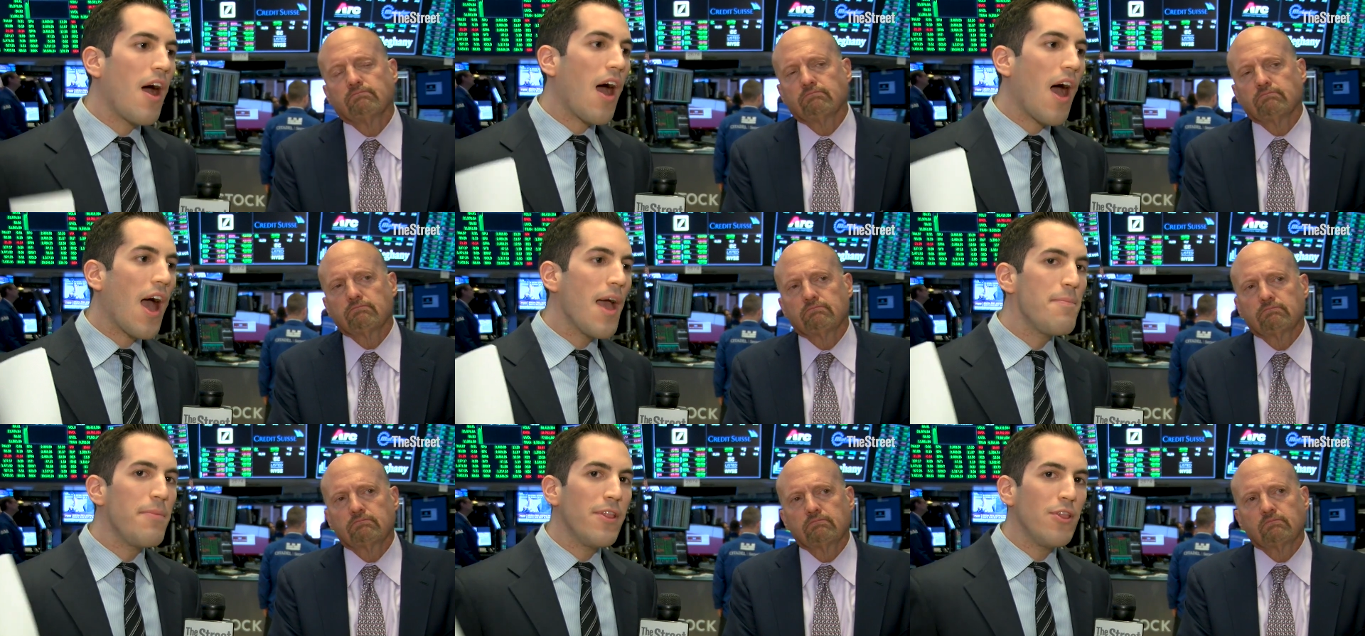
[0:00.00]

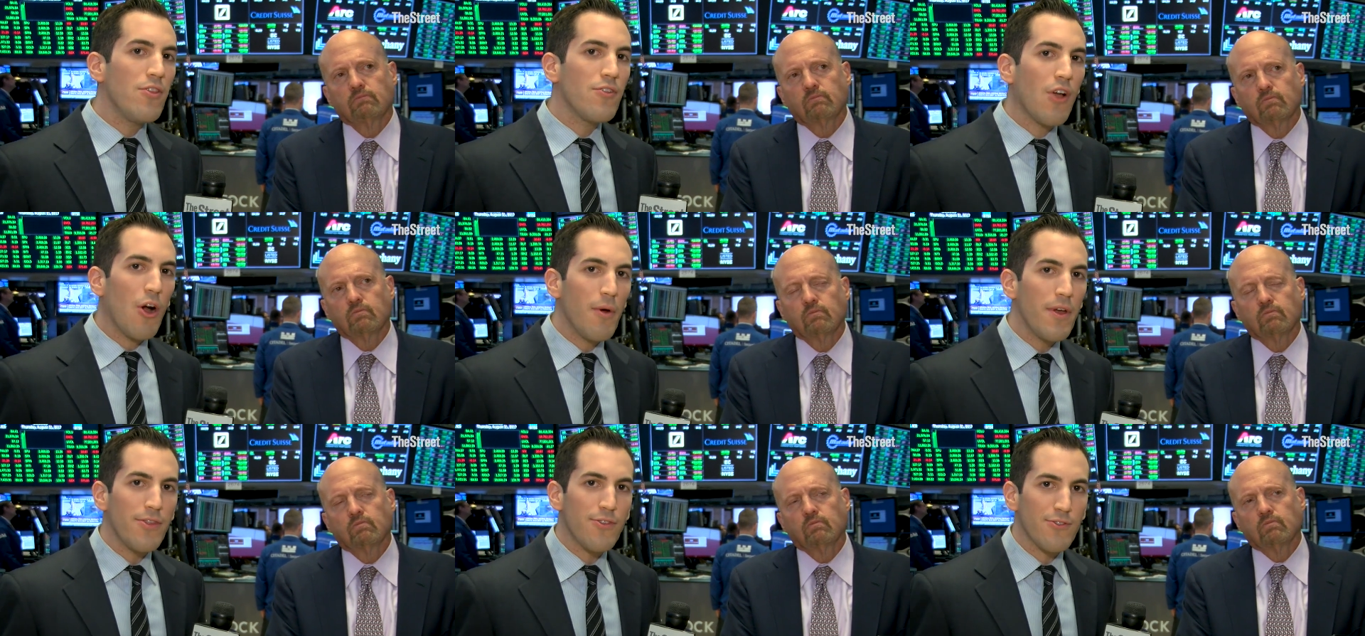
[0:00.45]
Speaker 1: I've been
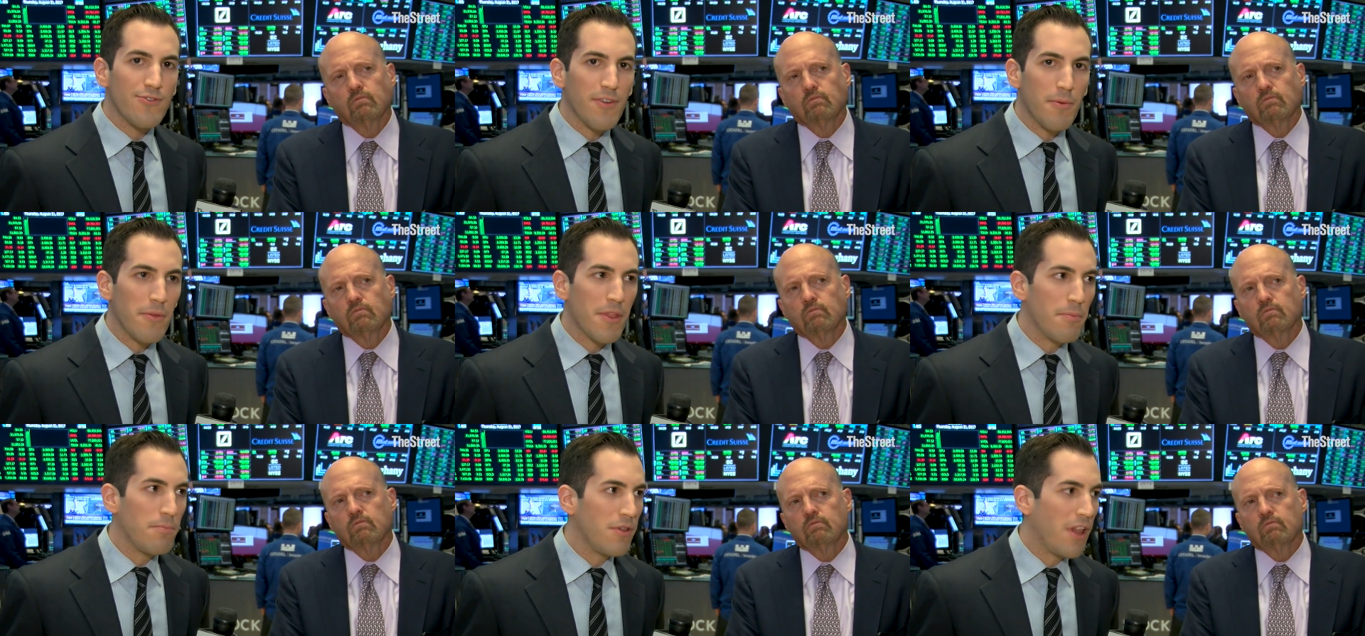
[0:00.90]
going through some
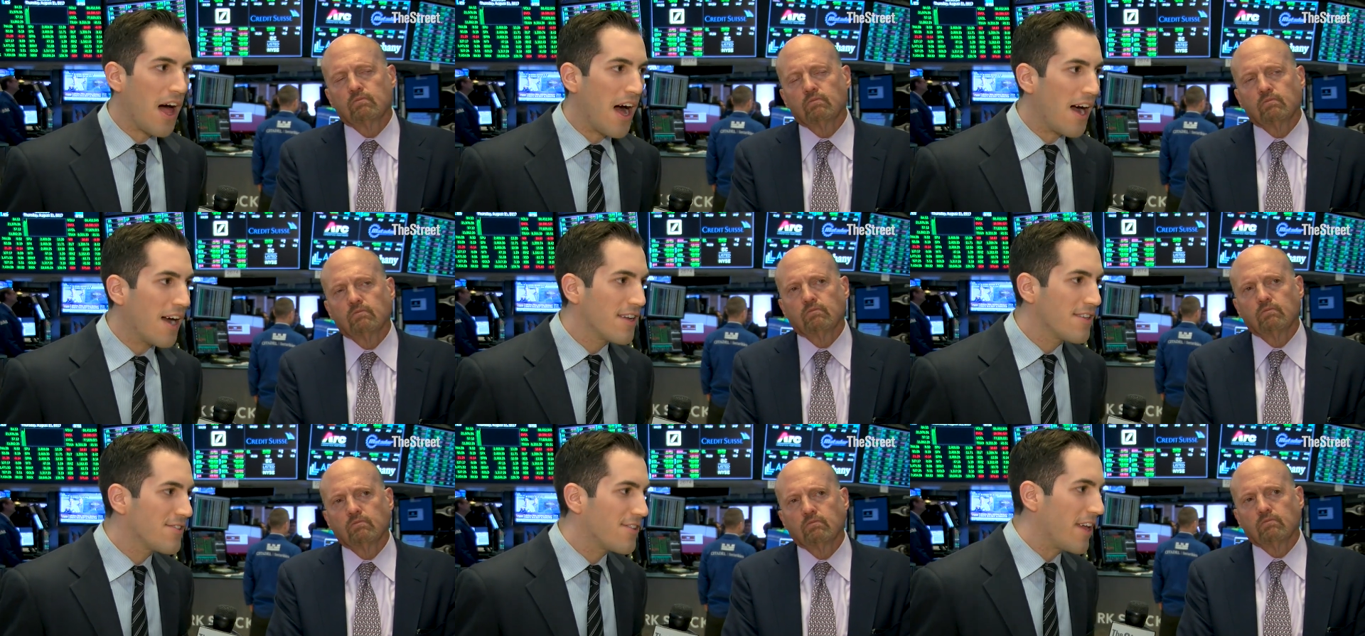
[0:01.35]
of the
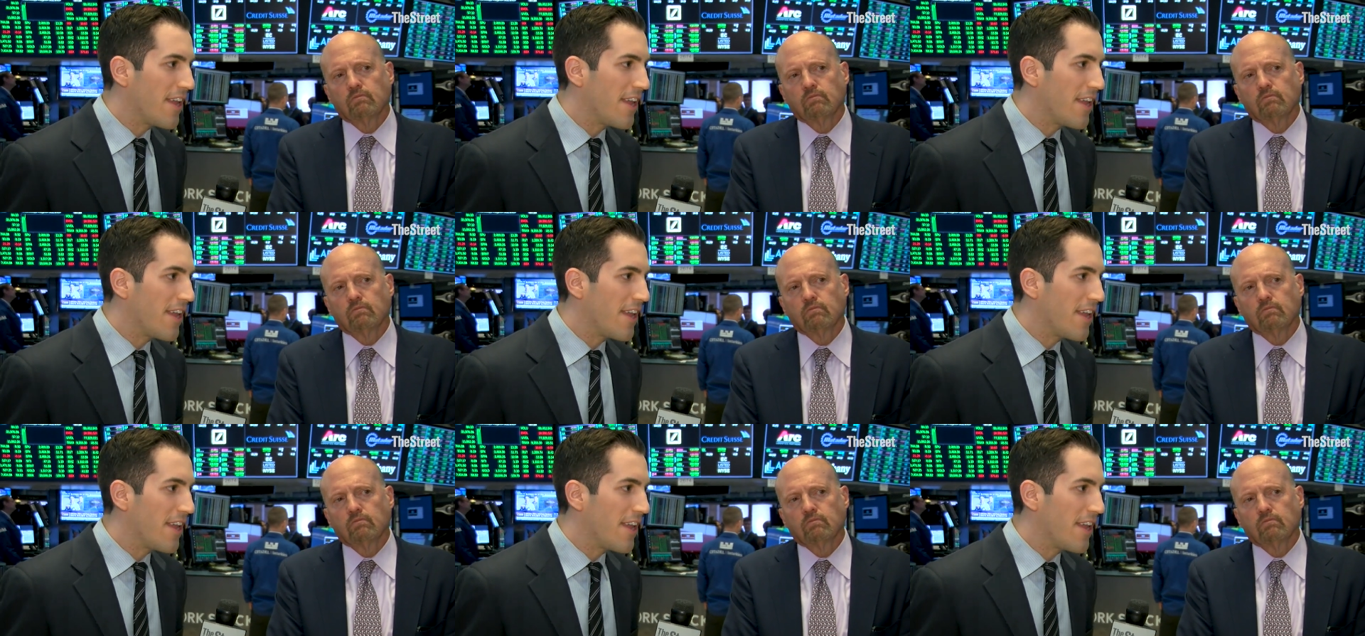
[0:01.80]
blogs,